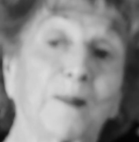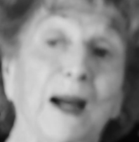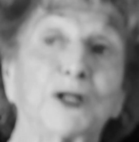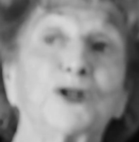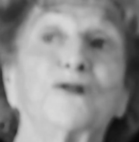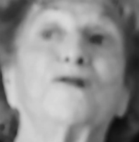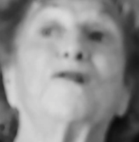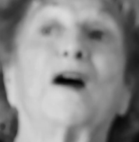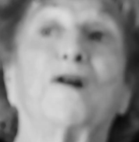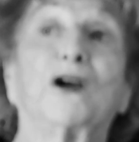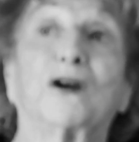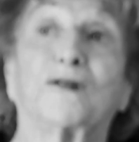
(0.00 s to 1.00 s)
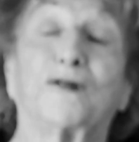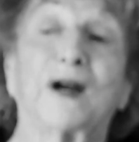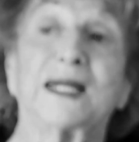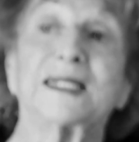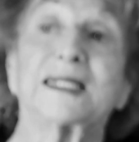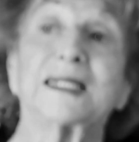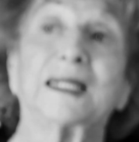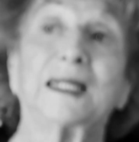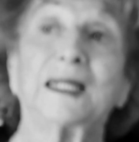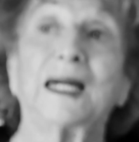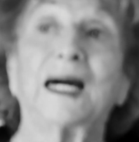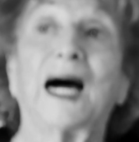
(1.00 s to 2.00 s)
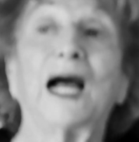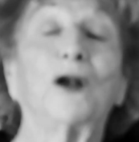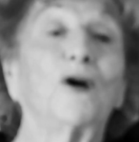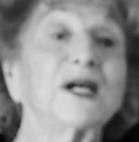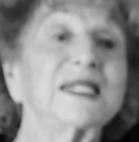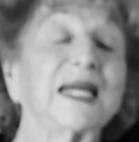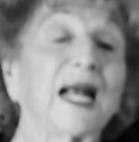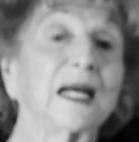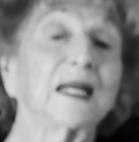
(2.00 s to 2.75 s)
two very good friends I lost